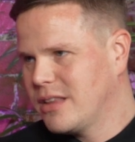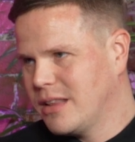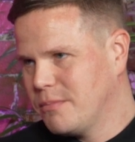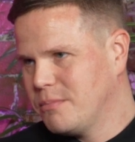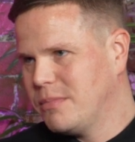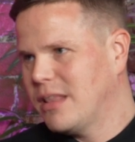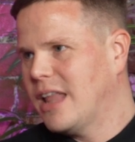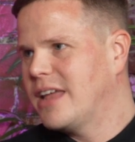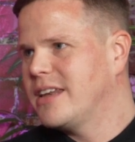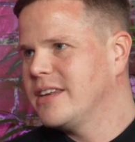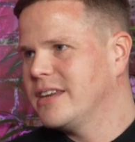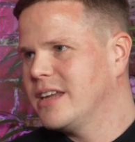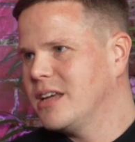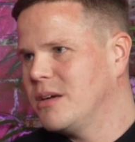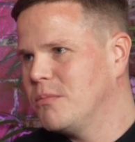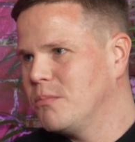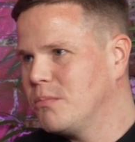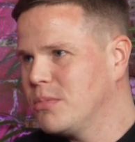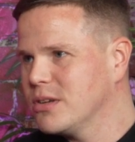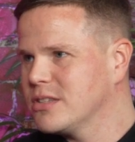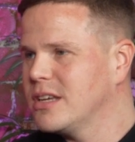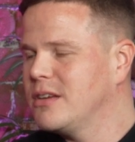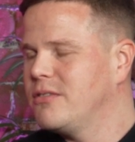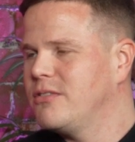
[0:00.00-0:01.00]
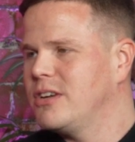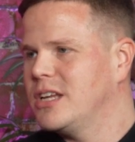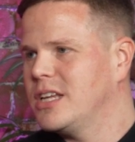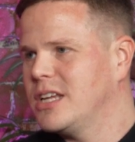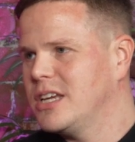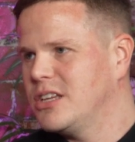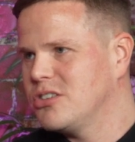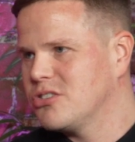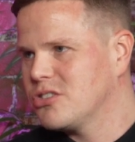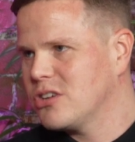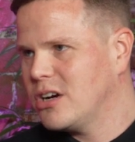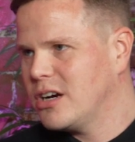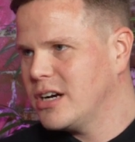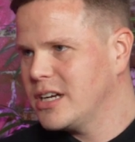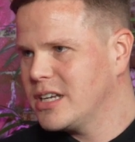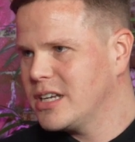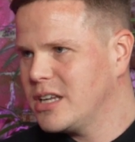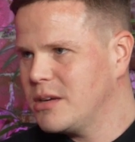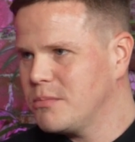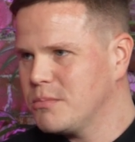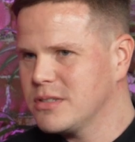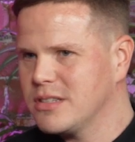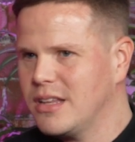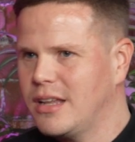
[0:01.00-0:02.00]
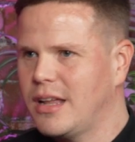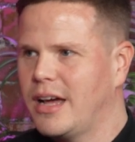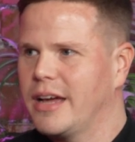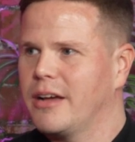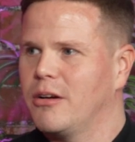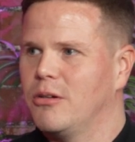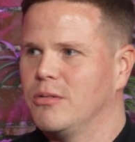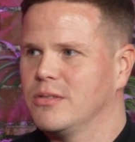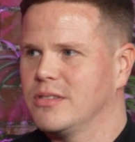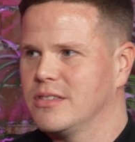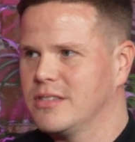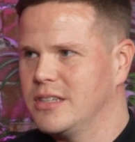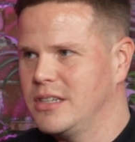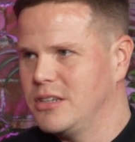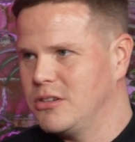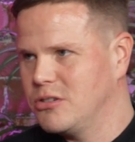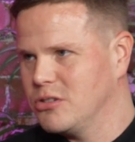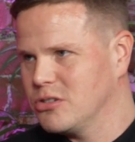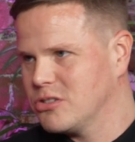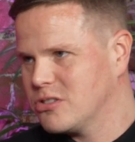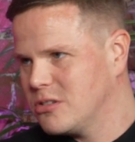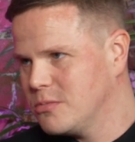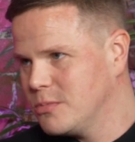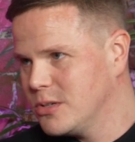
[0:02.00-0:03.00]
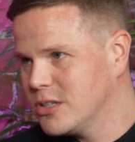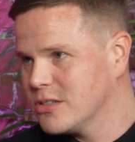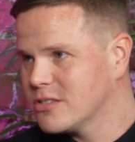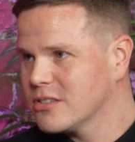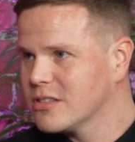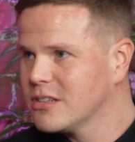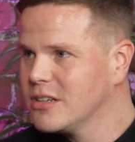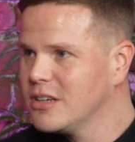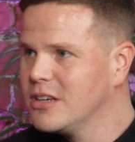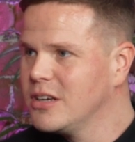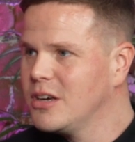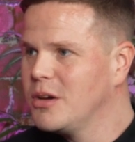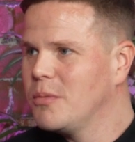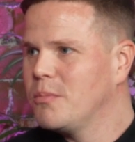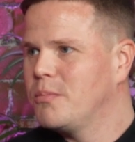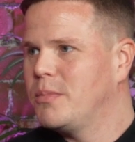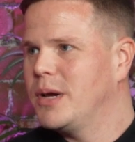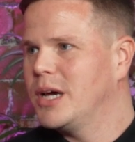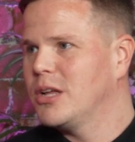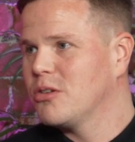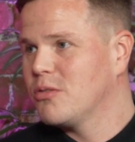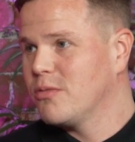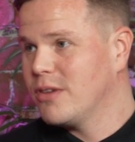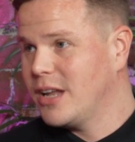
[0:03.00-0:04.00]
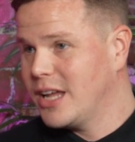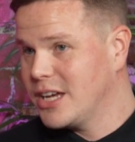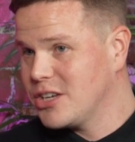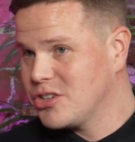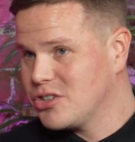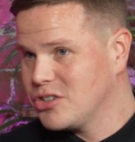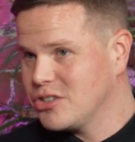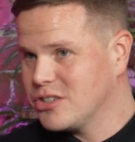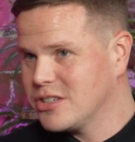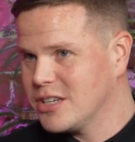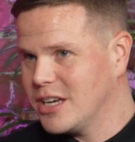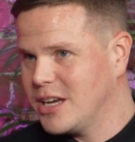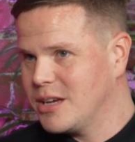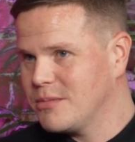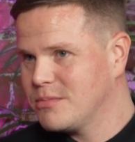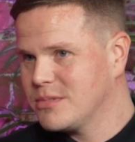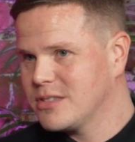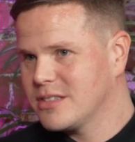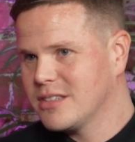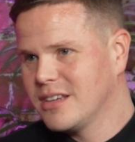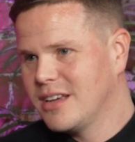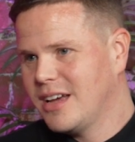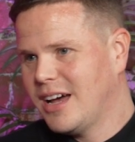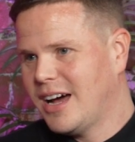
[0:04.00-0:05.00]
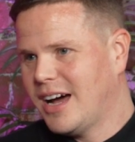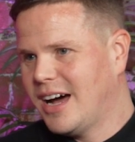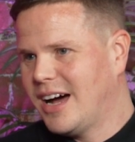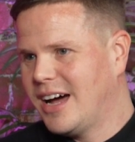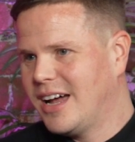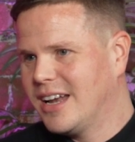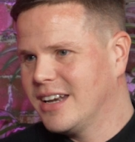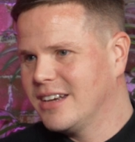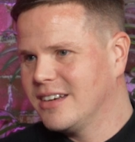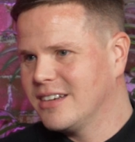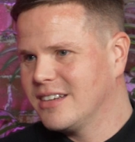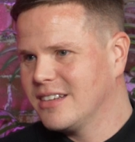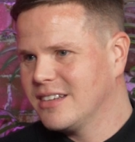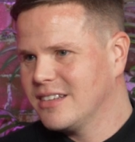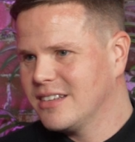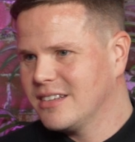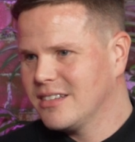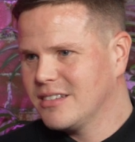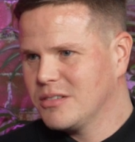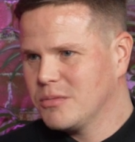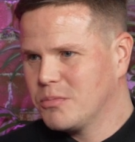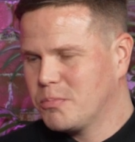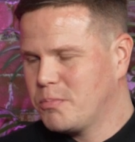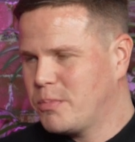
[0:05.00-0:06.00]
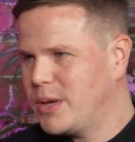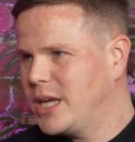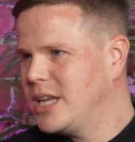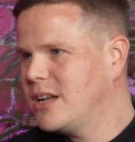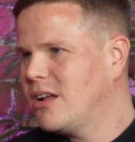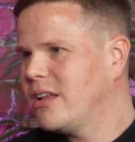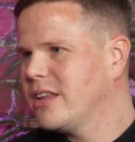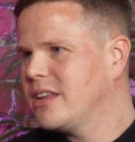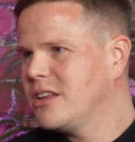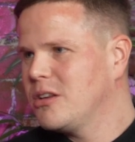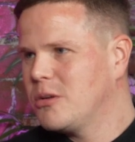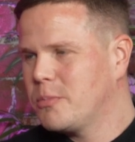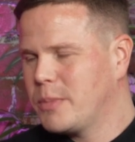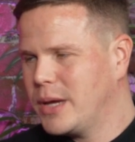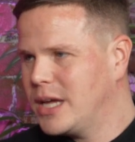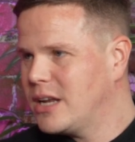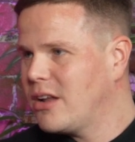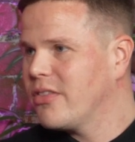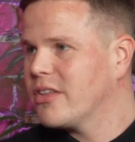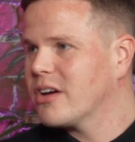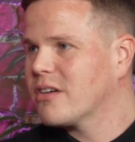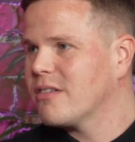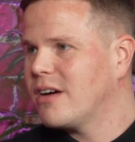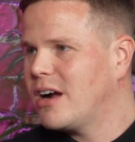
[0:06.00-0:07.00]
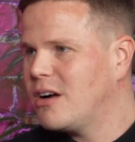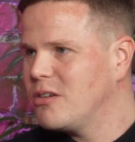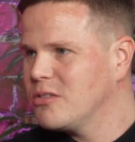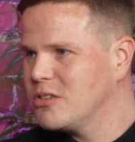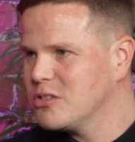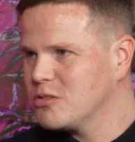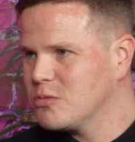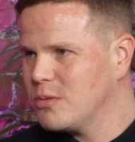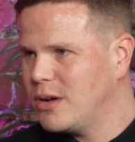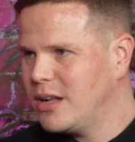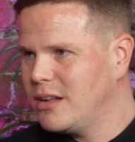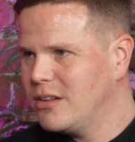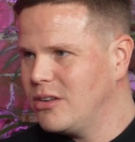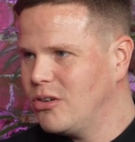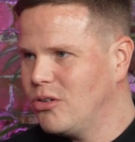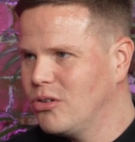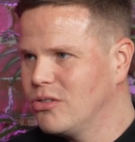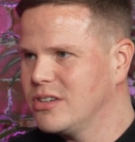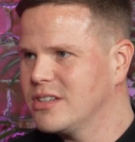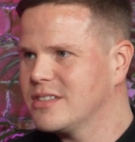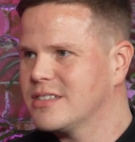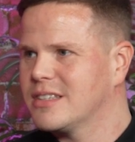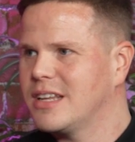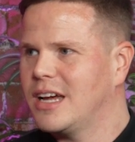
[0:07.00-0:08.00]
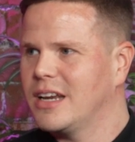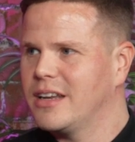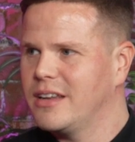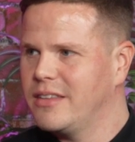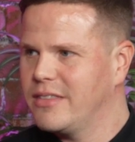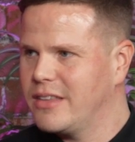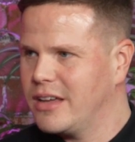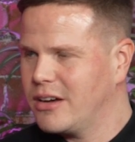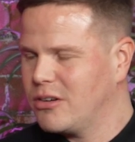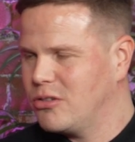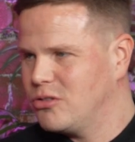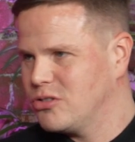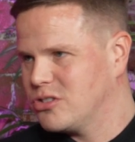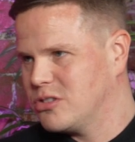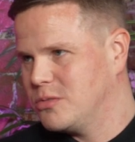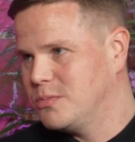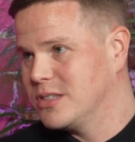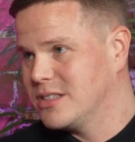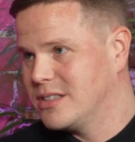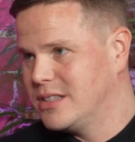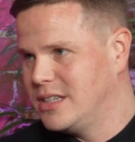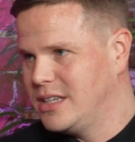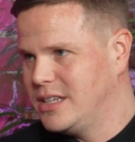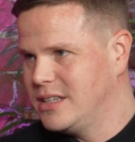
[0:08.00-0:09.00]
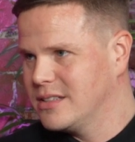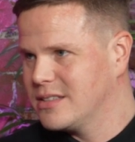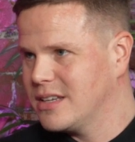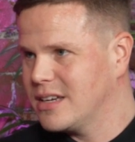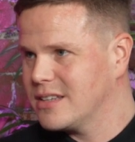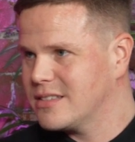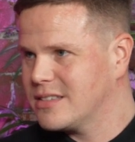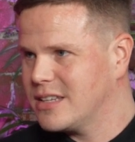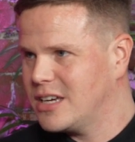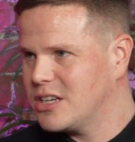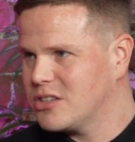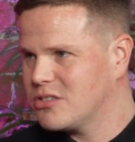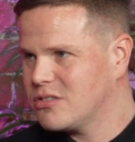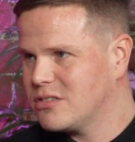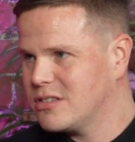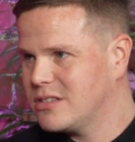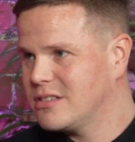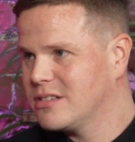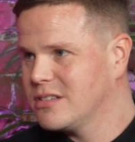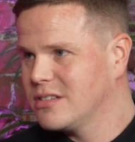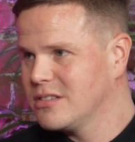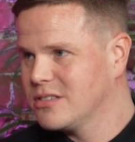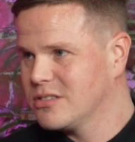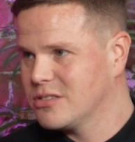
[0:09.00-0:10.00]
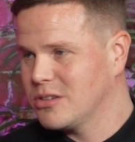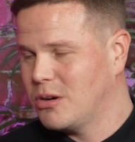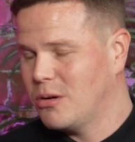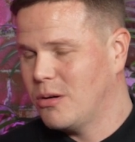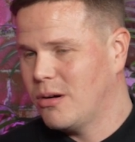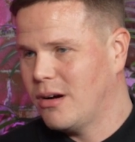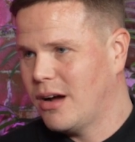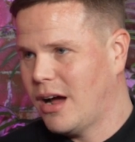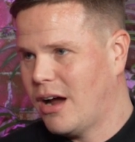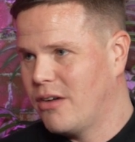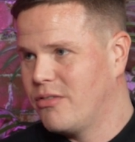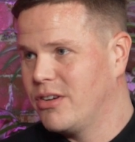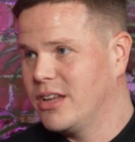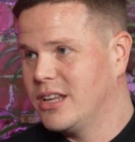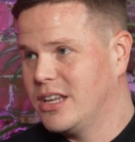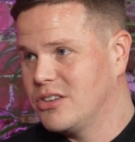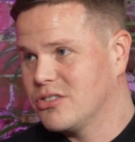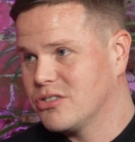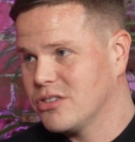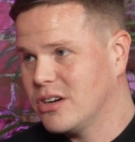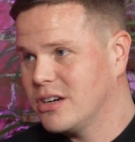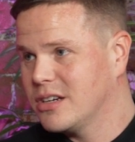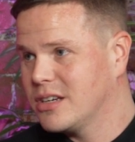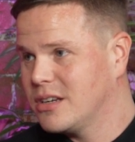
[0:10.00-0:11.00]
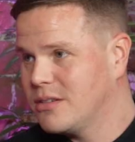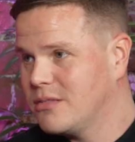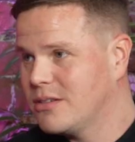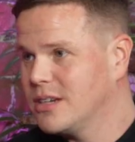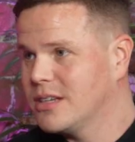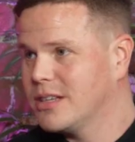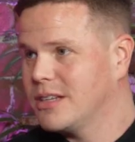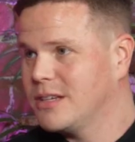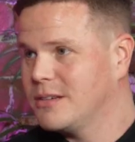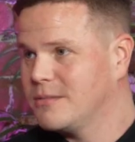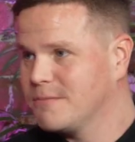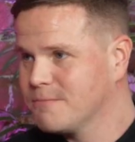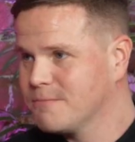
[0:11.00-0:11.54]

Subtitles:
blending because I really enjoyed it, because I like going to see customers, building relationships, and being on the ground as well, understanding their customers' needs, etc. So I really enjoyed it, really.